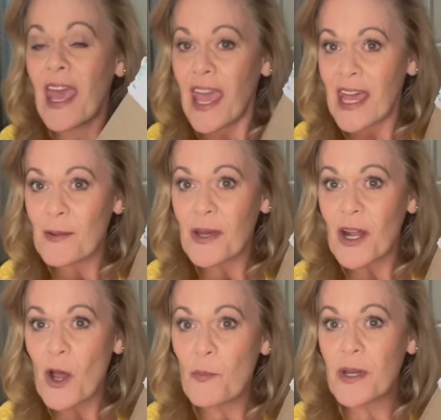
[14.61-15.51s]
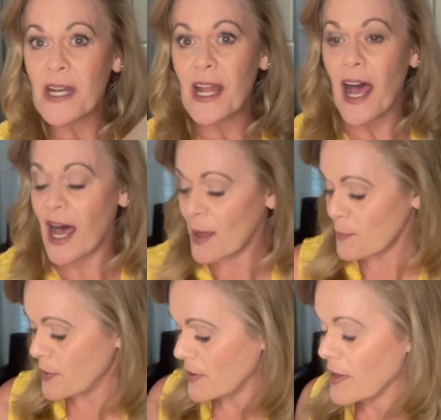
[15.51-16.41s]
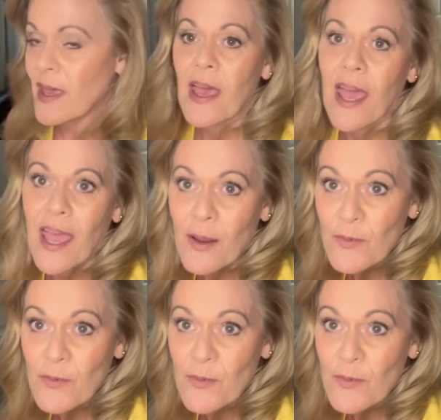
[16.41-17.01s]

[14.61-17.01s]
and I'm gonna open it up, and